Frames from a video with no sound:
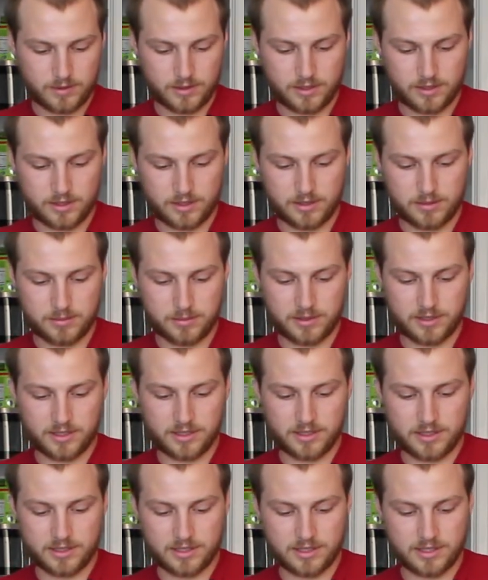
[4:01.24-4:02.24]

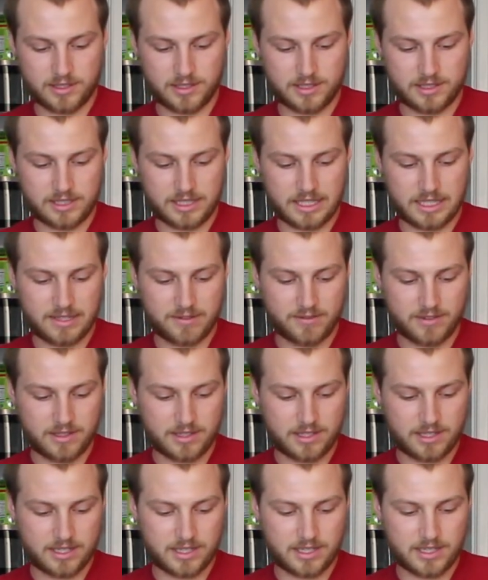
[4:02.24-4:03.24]
Sprinkle it as
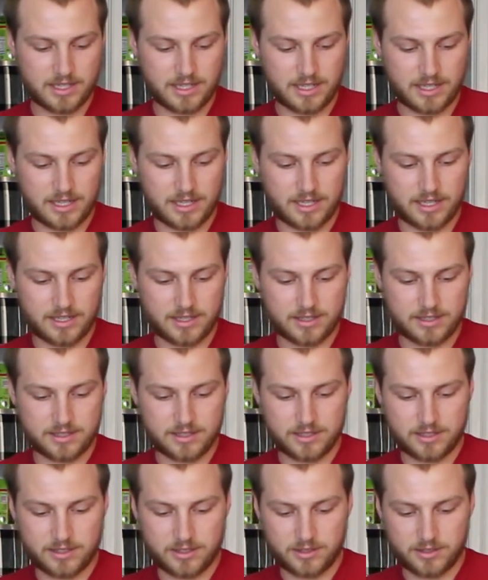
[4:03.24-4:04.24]
evenly
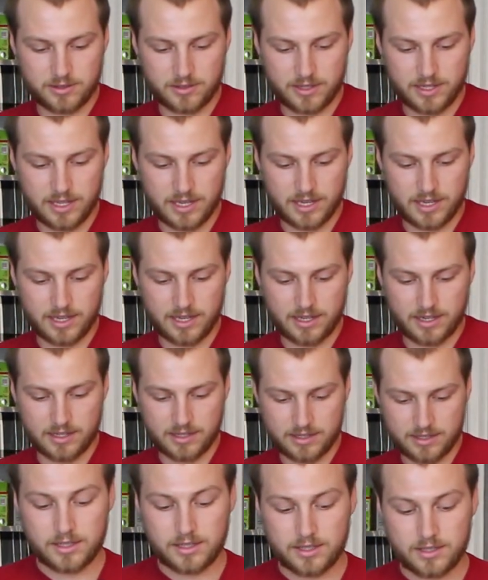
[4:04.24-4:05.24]
as you can.
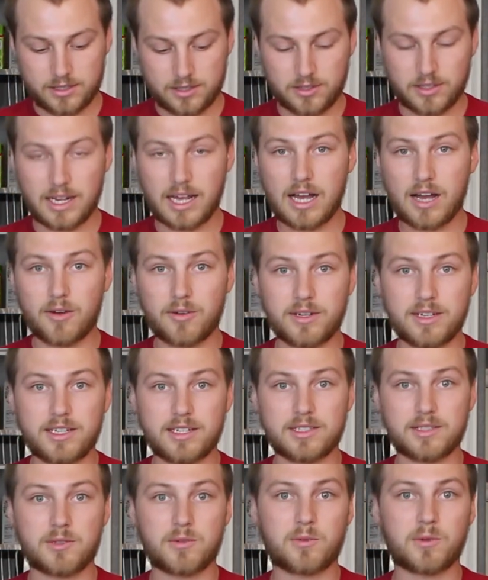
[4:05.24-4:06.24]
So now it
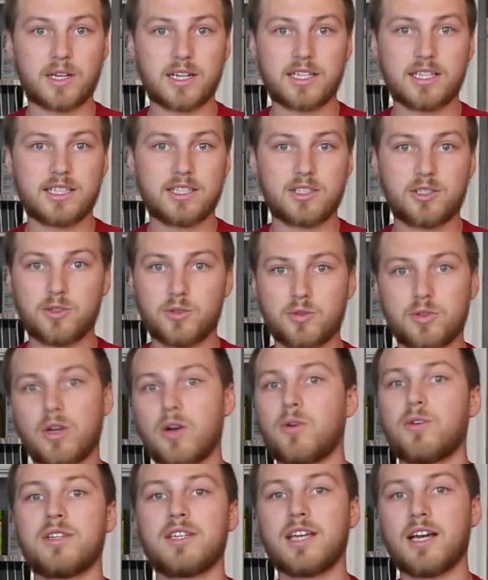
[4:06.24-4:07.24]
is ready to
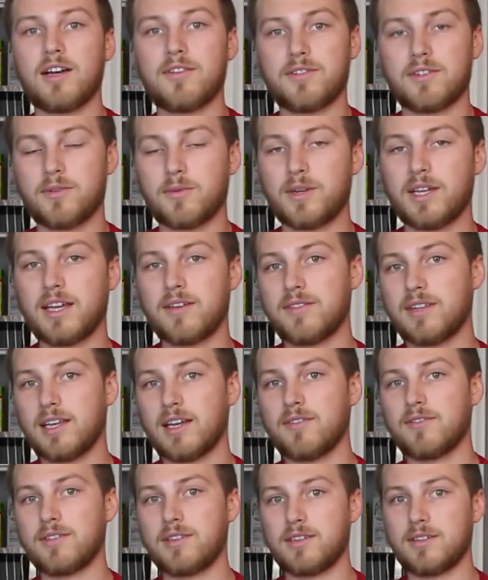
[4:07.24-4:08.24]
go in the oven. We have the
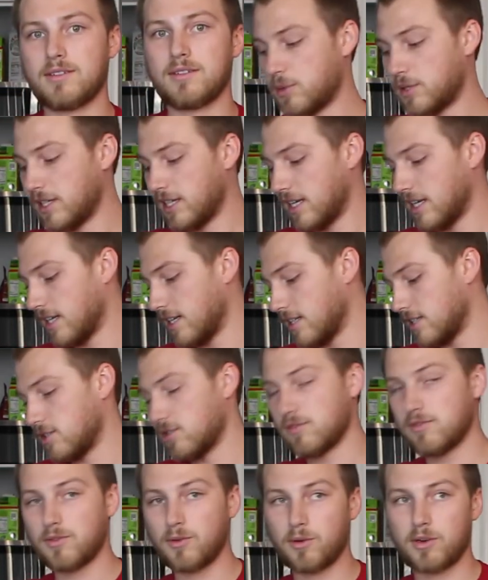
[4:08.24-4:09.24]
oven preheated
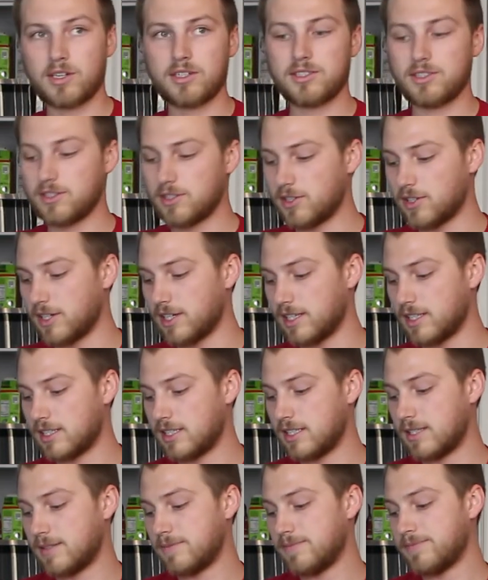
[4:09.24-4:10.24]
to 400
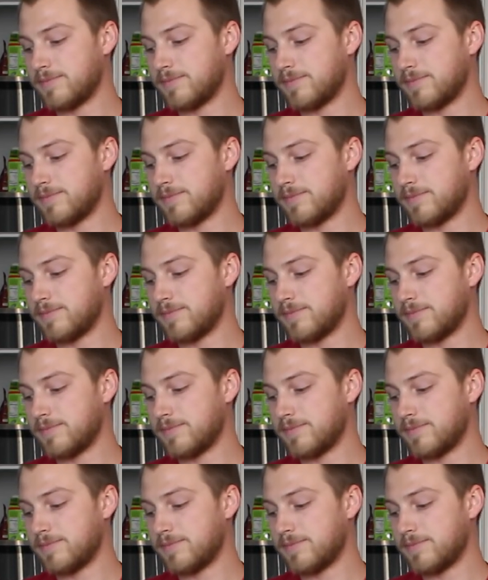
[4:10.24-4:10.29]
degrees,